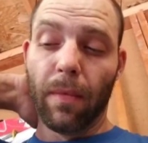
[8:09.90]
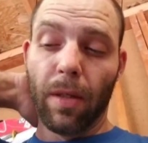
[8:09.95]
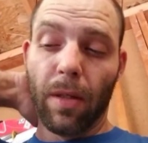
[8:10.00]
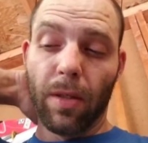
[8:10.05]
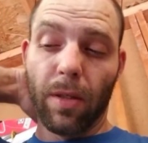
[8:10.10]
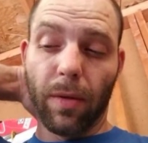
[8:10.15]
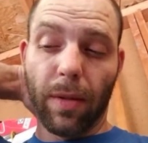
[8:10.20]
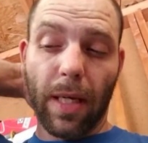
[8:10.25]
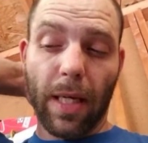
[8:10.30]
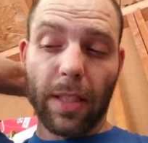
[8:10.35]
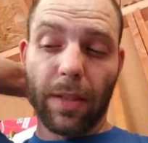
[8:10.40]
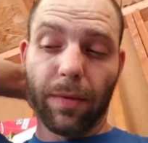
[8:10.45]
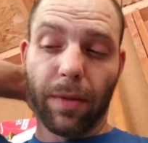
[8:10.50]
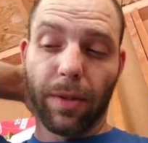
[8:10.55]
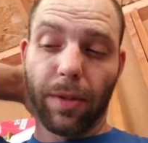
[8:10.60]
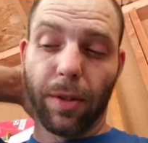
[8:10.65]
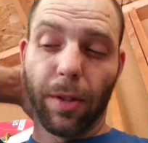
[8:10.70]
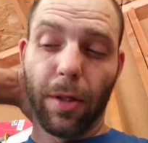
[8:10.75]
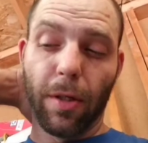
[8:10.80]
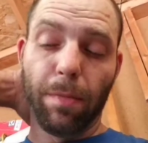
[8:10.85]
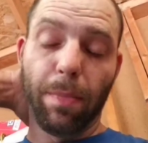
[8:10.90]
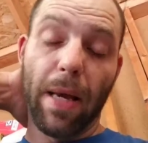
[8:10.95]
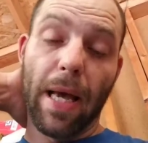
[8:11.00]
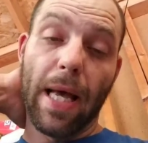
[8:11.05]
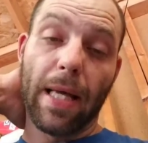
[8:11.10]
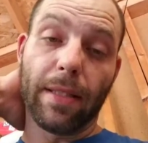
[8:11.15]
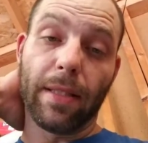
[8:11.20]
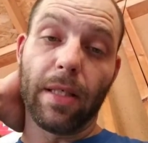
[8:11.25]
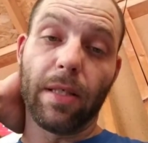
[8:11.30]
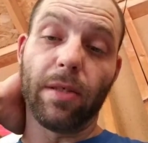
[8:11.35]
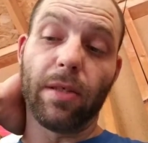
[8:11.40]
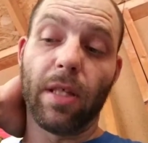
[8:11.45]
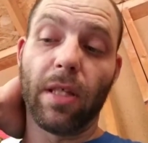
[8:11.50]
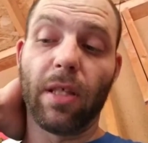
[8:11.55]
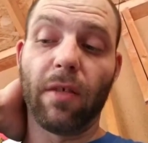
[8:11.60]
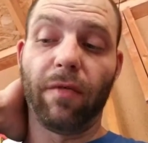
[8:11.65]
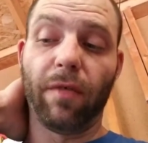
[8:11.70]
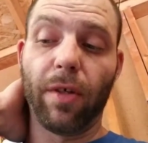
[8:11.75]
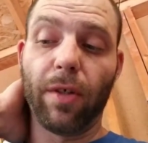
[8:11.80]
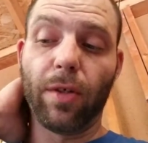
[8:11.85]
So it has a return passage that
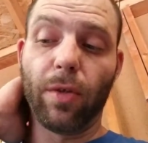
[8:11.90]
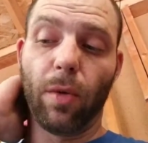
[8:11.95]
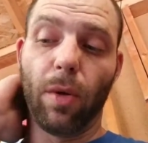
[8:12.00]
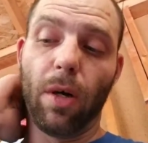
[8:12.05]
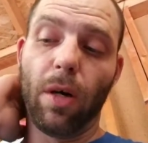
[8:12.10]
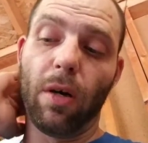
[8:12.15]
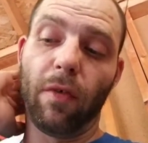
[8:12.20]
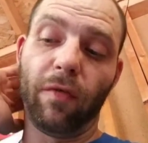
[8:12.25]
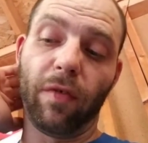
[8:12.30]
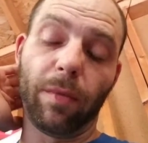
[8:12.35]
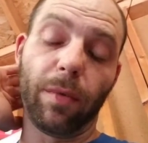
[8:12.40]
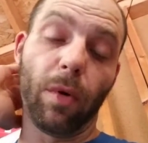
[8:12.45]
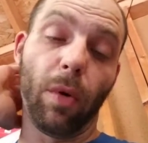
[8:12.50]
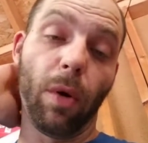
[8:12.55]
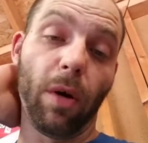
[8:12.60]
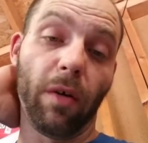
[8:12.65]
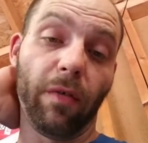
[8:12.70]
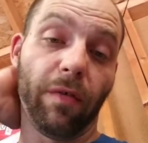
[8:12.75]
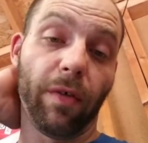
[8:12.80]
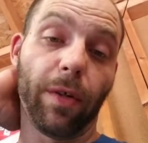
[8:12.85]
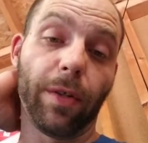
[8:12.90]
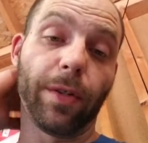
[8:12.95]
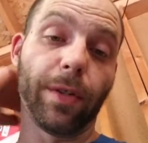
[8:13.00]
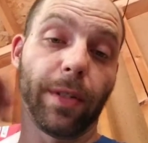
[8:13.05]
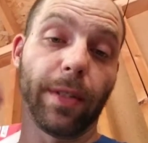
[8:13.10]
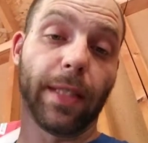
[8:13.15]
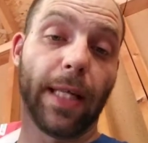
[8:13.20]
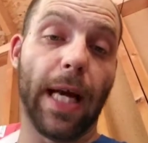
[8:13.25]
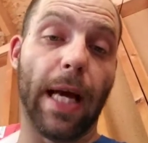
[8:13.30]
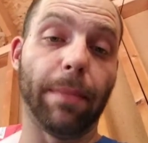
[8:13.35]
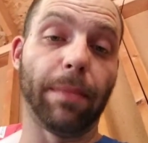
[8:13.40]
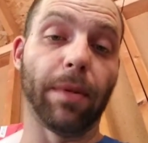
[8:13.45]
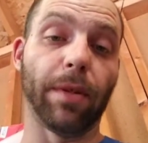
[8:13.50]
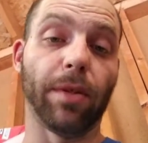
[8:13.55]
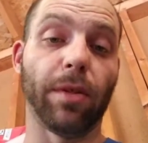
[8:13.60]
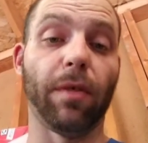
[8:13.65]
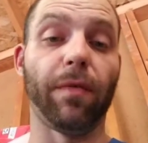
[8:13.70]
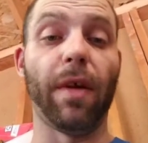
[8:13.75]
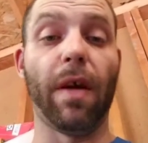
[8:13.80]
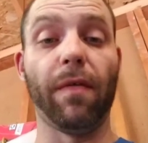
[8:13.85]
diverts oil from the oil filter adapter.
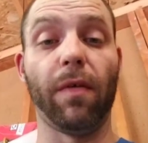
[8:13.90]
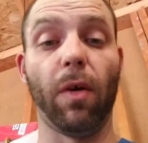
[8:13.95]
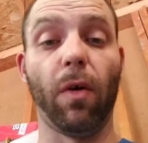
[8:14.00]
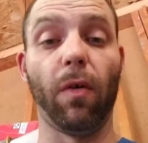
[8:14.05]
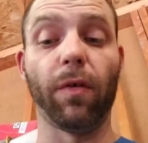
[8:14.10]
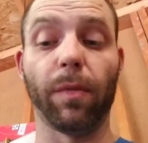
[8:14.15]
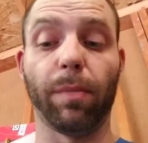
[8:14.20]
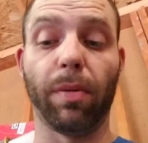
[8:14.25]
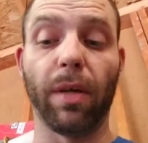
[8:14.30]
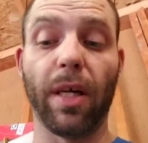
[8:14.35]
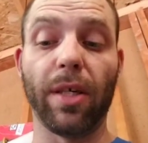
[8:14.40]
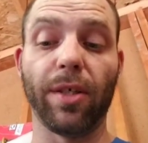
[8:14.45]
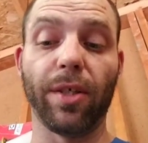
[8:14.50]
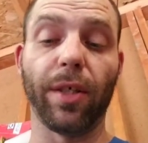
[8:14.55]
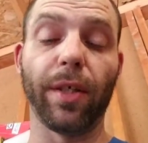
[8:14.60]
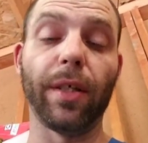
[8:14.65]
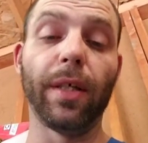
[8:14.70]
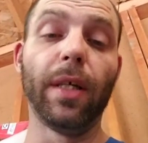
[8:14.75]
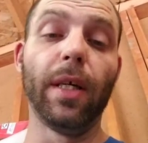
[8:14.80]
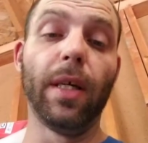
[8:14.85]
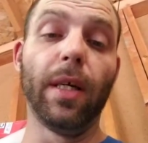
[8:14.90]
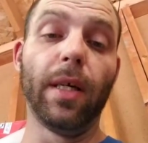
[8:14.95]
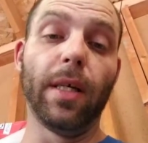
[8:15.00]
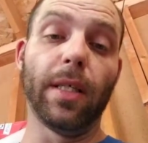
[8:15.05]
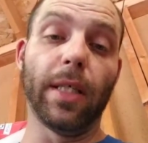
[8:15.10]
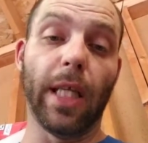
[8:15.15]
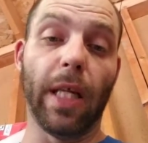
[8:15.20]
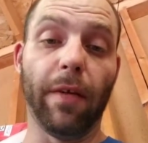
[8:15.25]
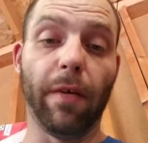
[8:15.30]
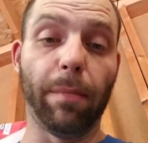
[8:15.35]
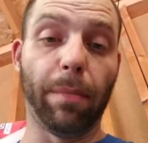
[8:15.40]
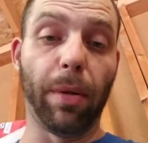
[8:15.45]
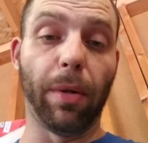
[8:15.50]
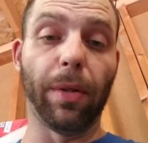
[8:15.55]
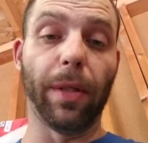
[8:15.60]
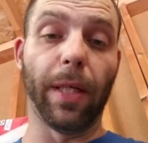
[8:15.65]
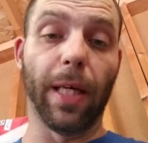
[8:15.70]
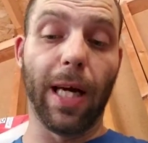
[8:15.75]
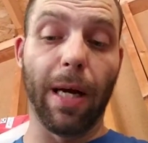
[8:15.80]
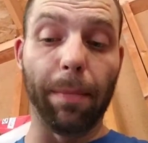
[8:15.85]
So if you have an overpressure, instead of
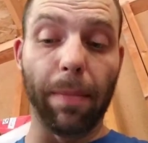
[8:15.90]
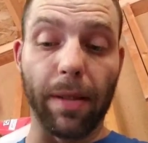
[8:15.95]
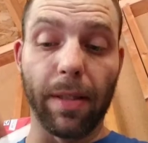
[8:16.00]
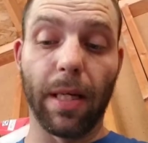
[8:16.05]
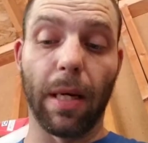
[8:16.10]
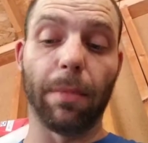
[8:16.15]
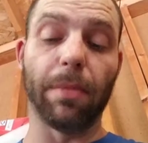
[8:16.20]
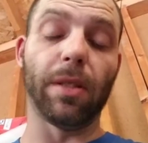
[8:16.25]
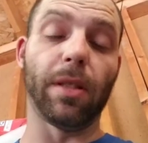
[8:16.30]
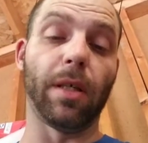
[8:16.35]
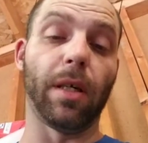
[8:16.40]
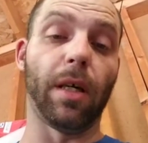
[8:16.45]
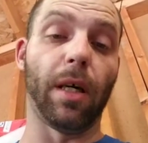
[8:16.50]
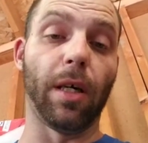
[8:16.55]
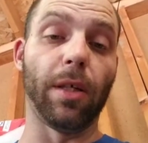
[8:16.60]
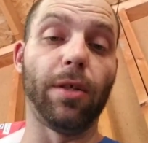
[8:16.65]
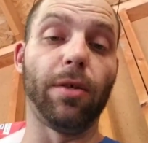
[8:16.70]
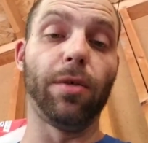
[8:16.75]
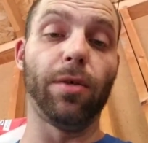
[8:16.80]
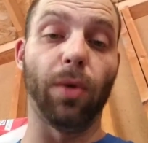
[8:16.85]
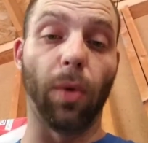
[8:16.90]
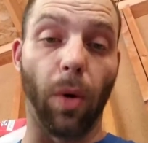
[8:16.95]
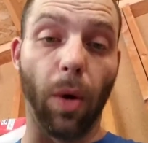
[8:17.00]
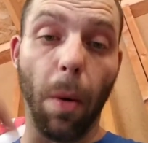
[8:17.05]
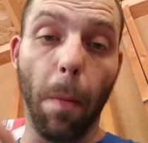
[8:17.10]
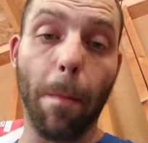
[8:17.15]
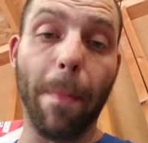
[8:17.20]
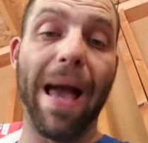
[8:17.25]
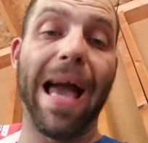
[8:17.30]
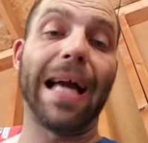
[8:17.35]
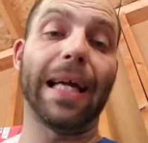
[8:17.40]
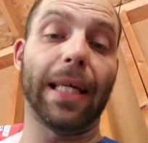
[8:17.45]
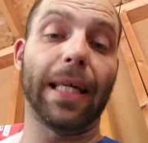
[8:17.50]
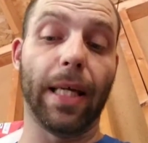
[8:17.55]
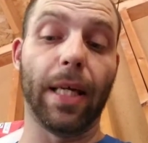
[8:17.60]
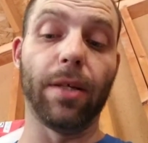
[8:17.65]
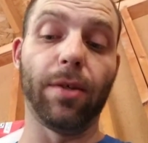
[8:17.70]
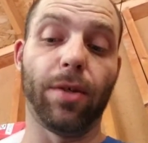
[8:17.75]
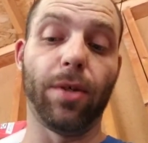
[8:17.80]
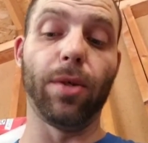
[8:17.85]
building up, it dumps the unused oil back
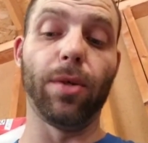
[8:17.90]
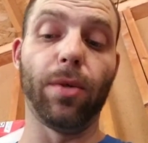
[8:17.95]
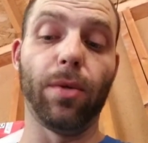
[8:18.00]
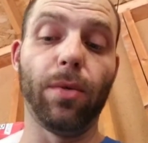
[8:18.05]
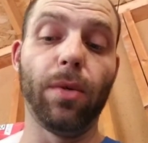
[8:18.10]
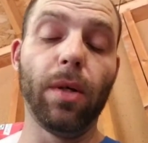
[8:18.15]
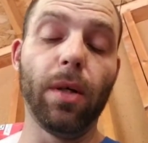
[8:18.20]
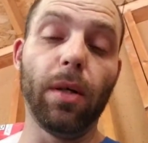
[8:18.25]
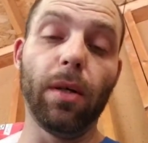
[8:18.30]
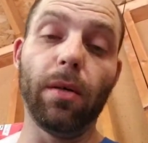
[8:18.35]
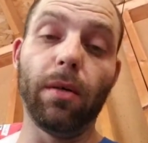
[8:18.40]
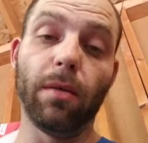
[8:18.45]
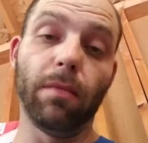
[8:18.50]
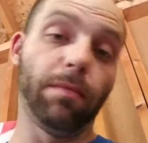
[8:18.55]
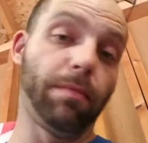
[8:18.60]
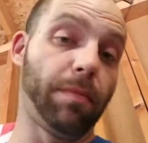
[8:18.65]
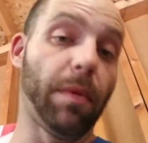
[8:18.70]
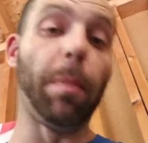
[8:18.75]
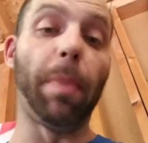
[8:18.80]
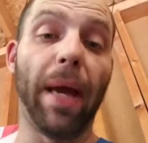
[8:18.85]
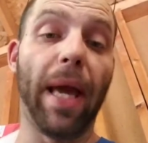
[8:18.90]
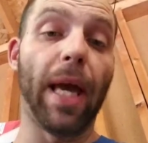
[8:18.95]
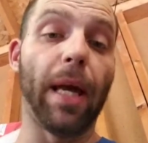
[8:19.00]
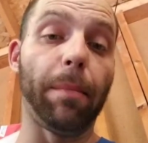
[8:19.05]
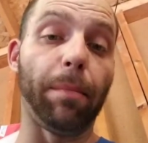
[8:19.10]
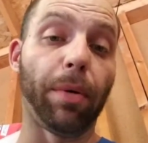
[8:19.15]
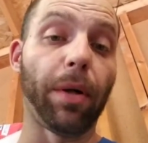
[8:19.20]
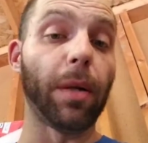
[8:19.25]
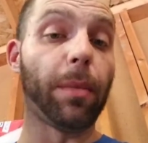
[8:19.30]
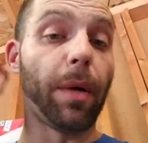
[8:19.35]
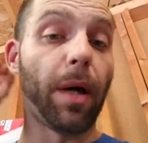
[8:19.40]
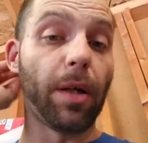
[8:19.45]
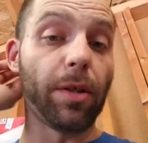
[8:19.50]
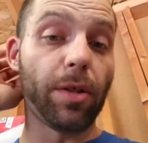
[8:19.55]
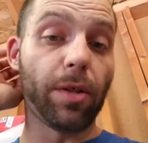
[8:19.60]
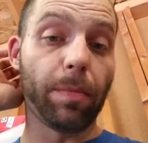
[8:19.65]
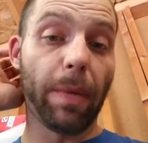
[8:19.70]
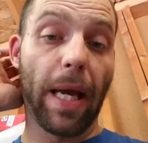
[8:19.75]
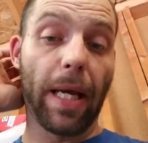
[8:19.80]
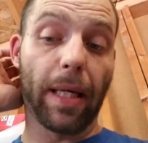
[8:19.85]
into the pan pretty
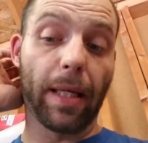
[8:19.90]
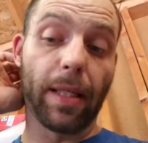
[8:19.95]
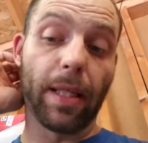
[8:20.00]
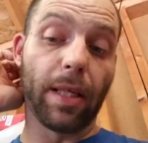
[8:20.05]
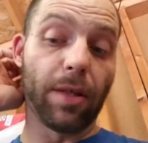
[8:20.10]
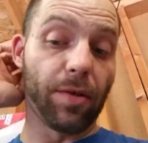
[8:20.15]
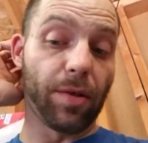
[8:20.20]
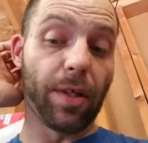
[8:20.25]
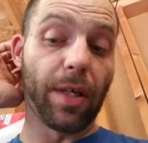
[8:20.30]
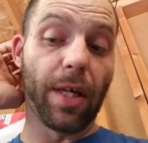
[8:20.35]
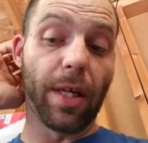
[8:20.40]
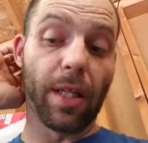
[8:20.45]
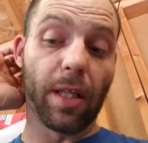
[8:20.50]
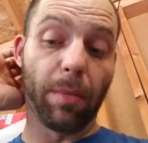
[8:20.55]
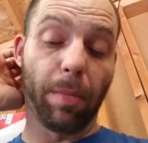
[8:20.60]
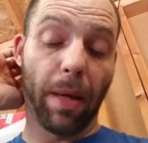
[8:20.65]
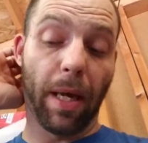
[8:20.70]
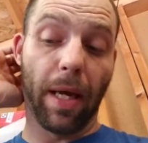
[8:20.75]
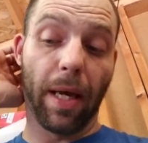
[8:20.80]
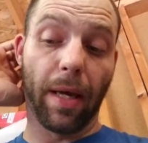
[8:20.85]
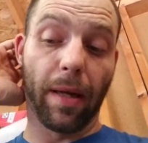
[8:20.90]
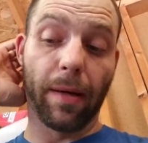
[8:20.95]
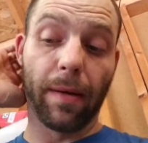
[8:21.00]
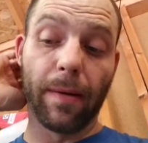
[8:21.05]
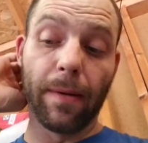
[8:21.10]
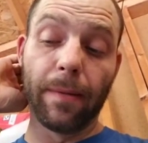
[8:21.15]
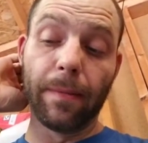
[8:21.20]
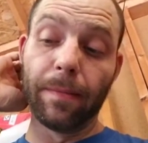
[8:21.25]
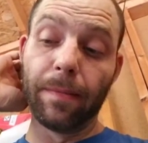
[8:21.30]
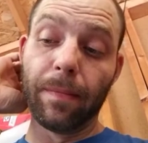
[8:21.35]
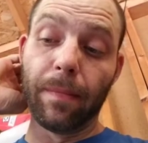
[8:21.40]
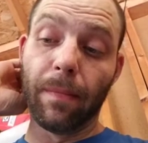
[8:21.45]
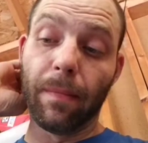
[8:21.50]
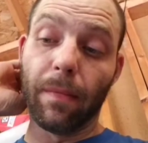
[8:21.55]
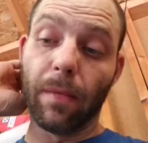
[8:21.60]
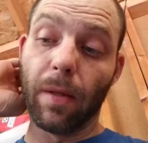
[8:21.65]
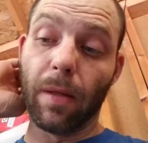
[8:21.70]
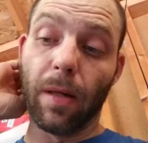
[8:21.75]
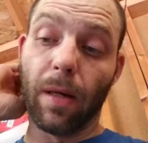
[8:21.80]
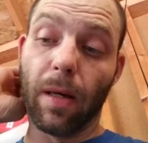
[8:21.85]
much, back into the engine into the pan.
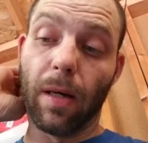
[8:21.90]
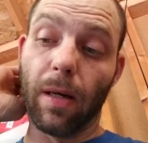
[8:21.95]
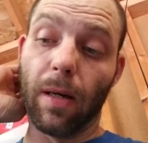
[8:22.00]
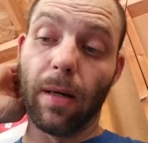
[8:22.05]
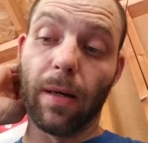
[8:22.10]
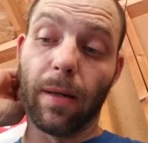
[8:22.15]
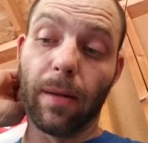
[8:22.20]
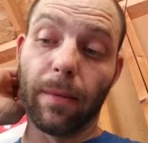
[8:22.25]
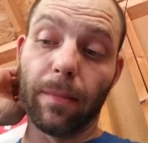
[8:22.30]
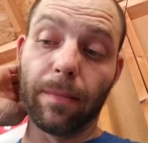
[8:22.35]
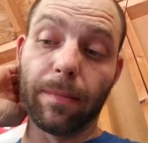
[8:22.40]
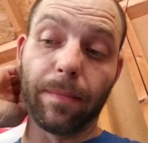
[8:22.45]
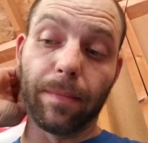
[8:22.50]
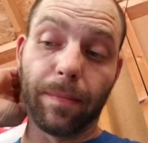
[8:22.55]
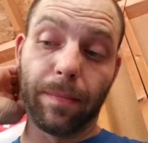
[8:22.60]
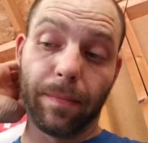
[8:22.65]
Um,